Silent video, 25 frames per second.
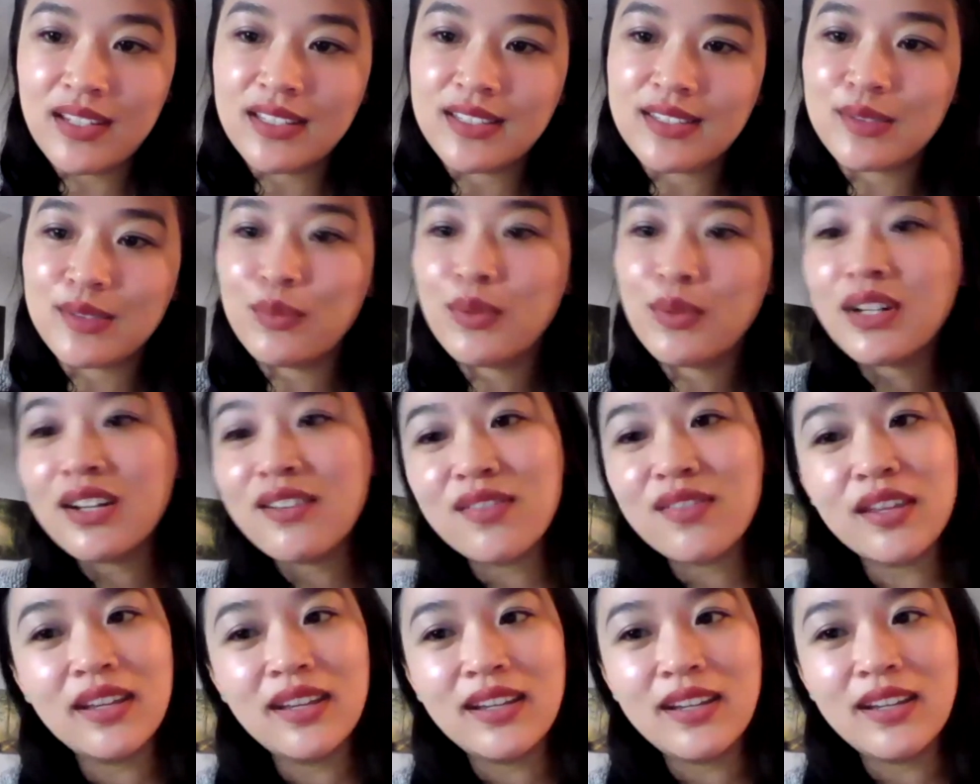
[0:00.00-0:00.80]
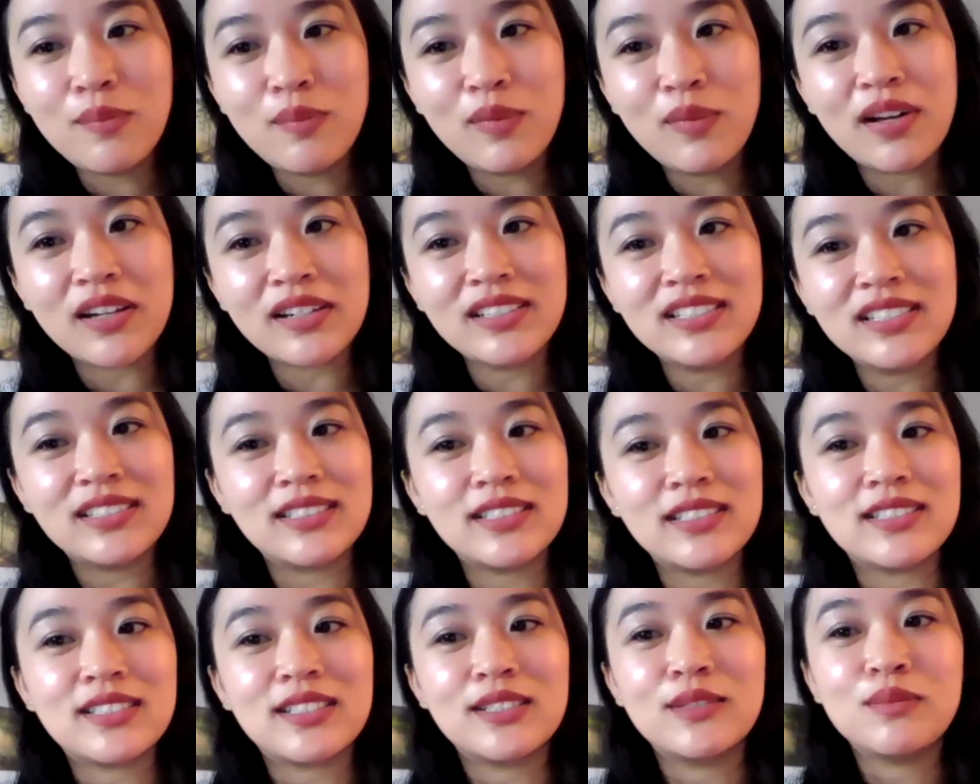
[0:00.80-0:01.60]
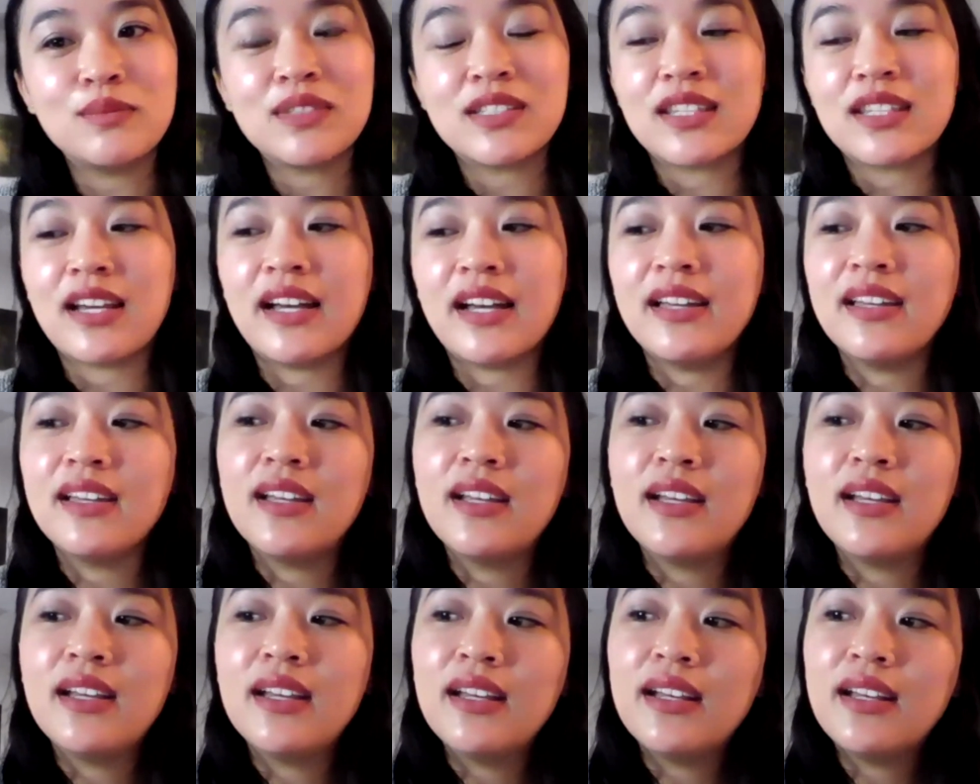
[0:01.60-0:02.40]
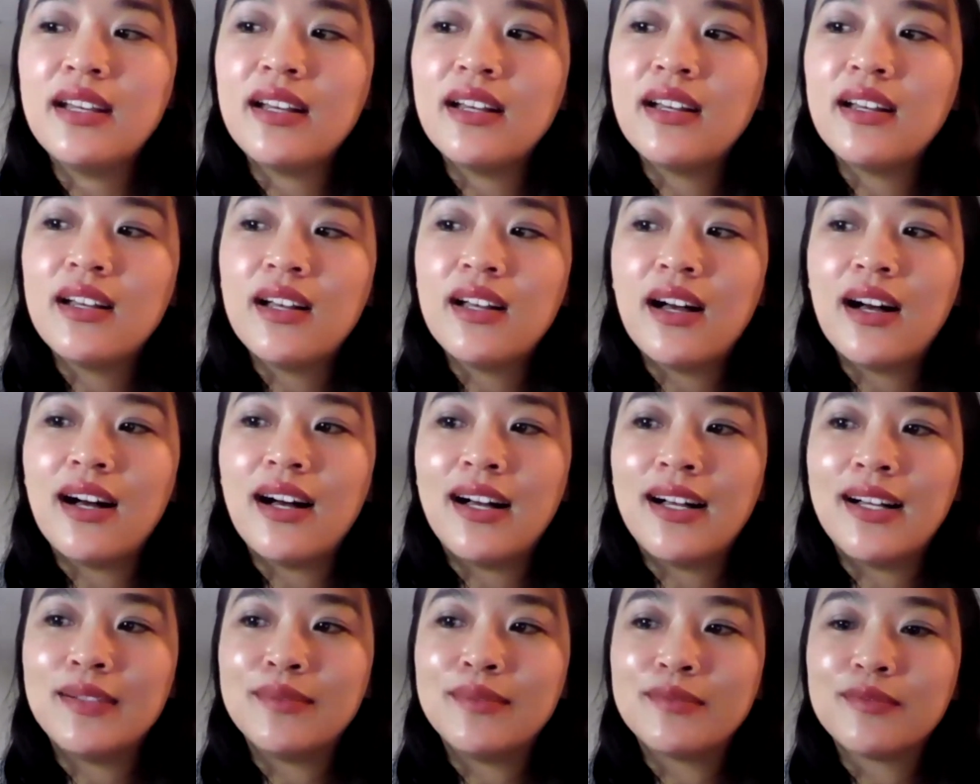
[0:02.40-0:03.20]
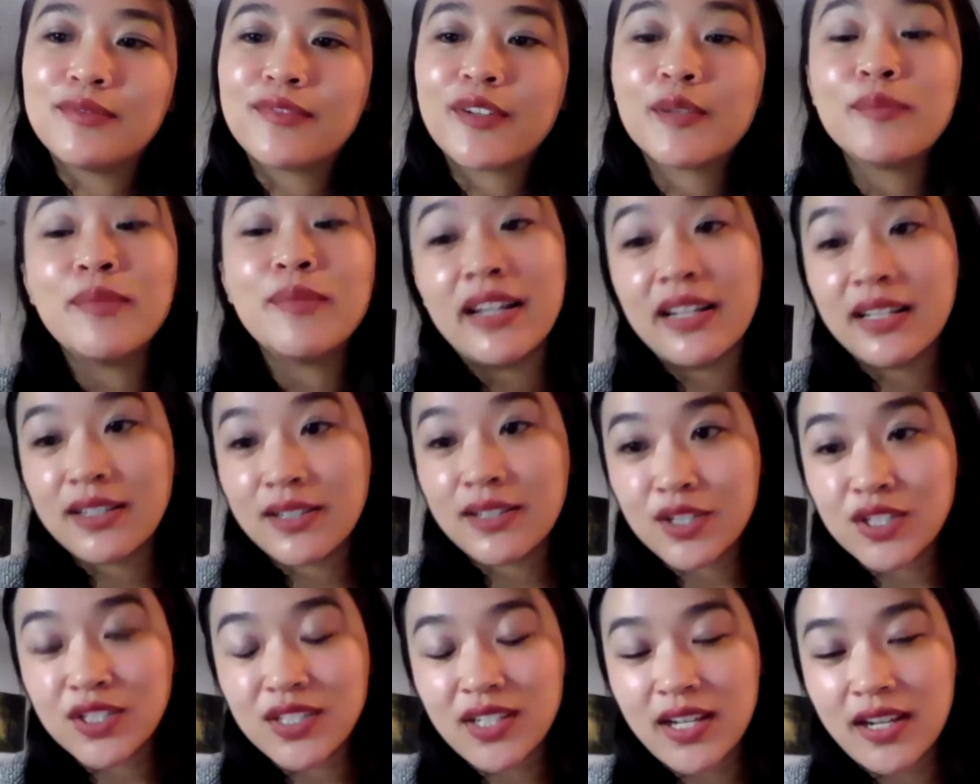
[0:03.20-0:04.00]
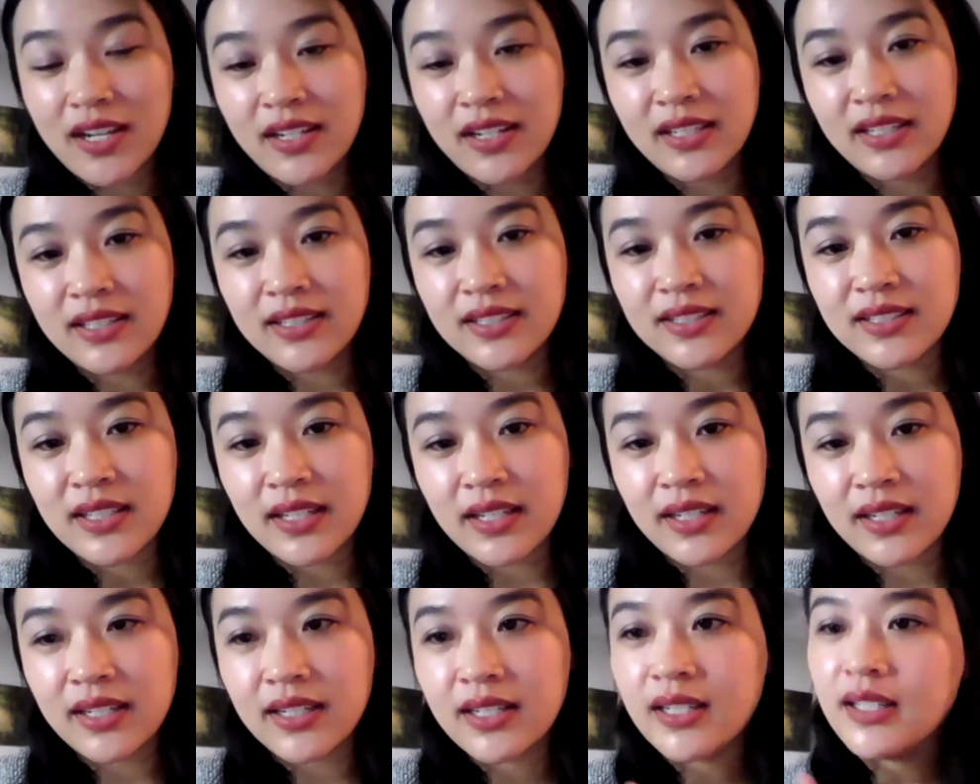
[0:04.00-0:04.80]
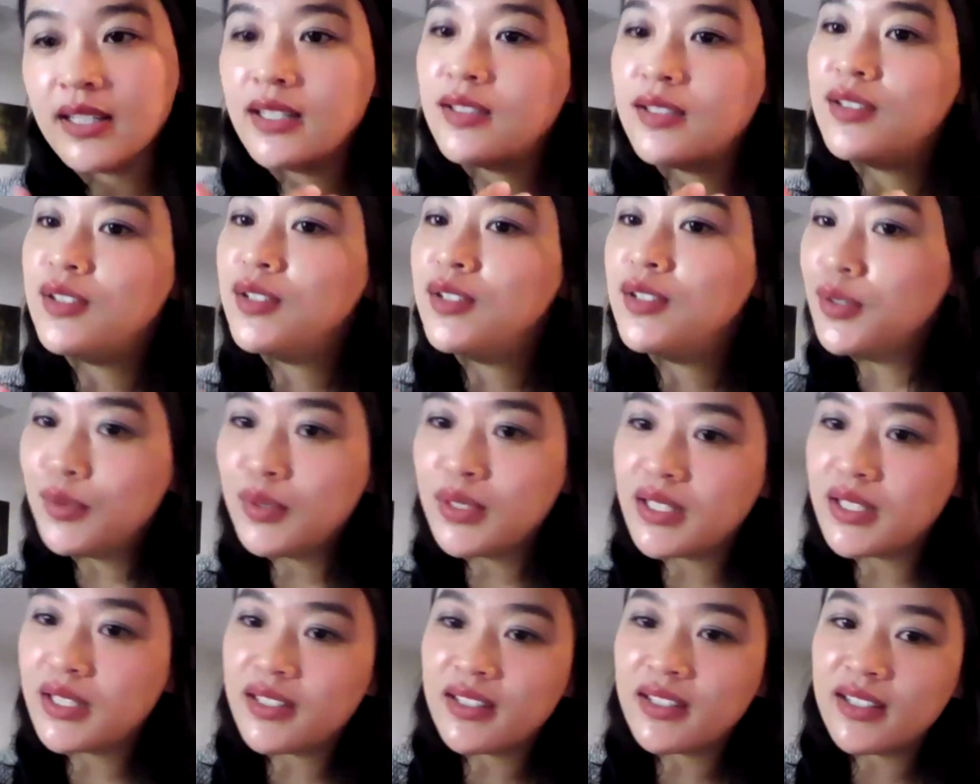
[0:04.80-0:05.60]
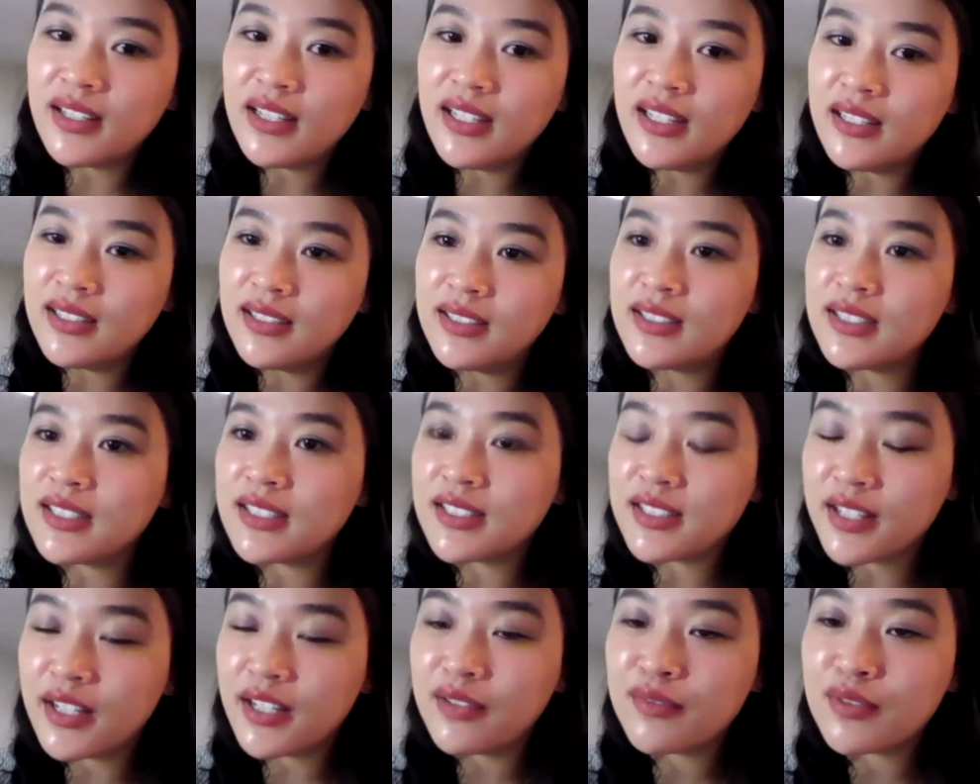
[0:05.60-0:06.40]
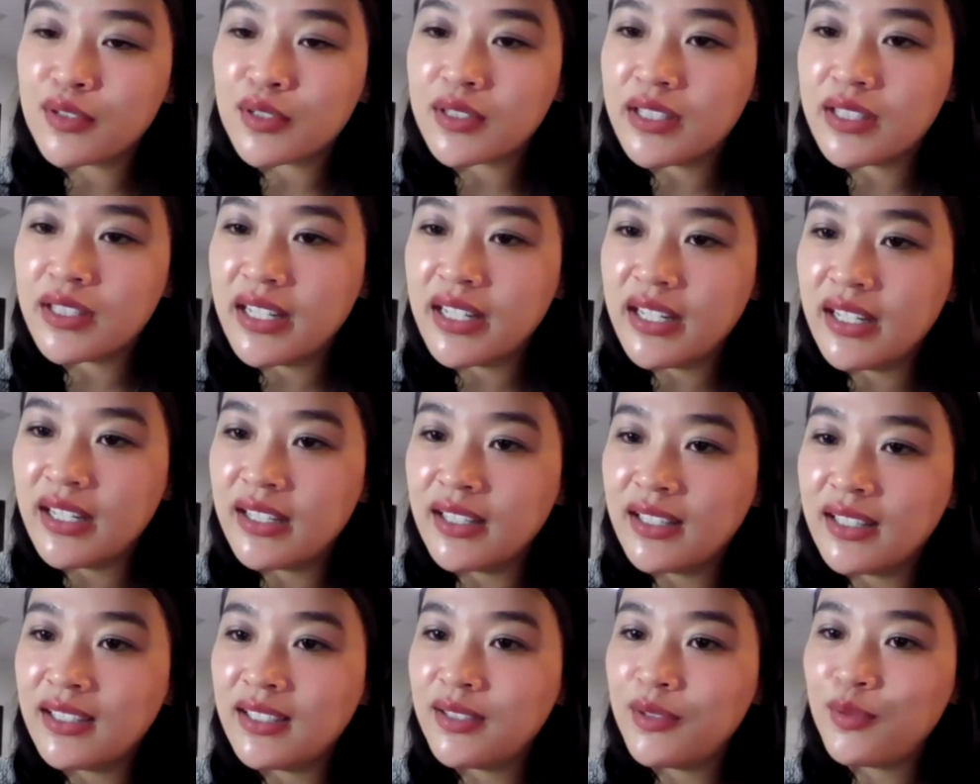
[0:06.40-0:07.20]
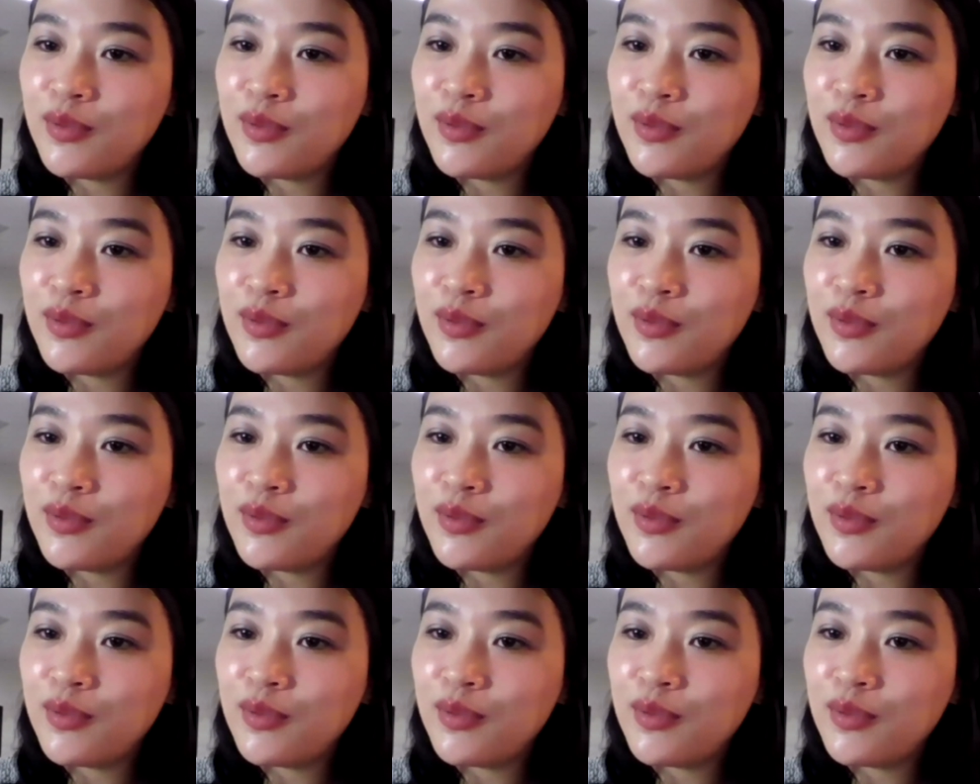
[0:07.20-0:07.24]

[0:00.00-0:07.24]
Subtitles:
It's one of the bodily systems that, from my understanding, is like newer in discovery,